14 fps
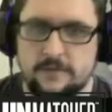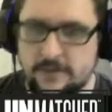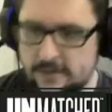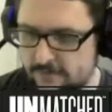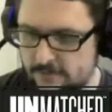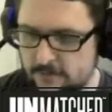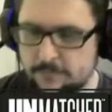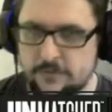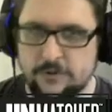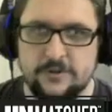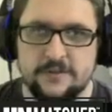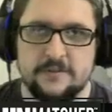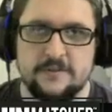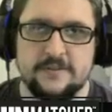we have our
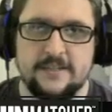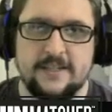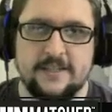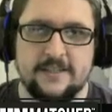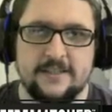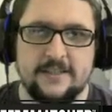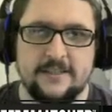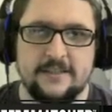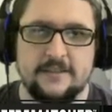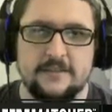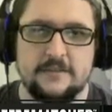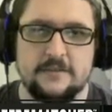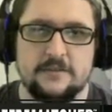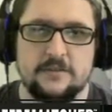bonus attack
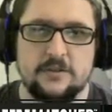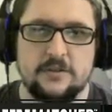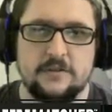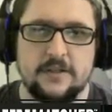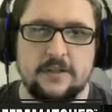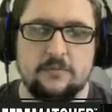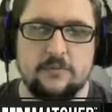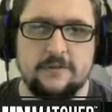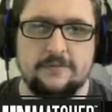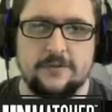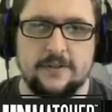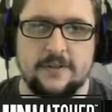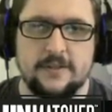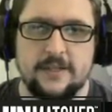again, so you take 1
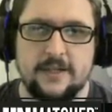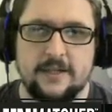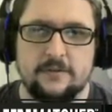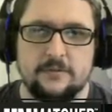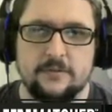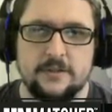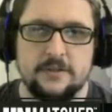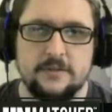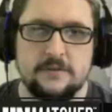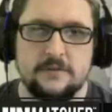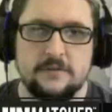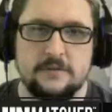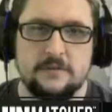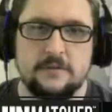for that one.
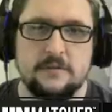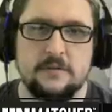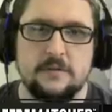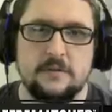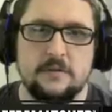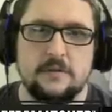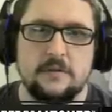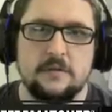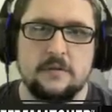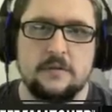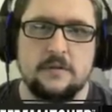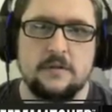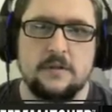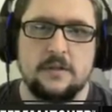
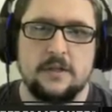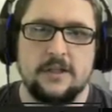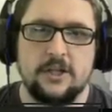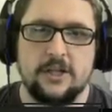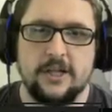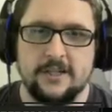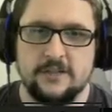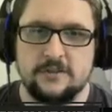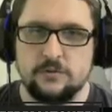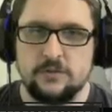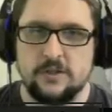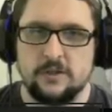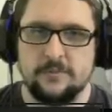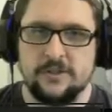And then you got a
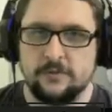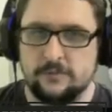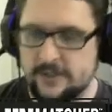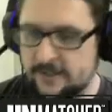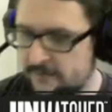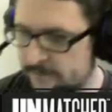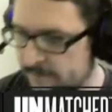2 coming your way.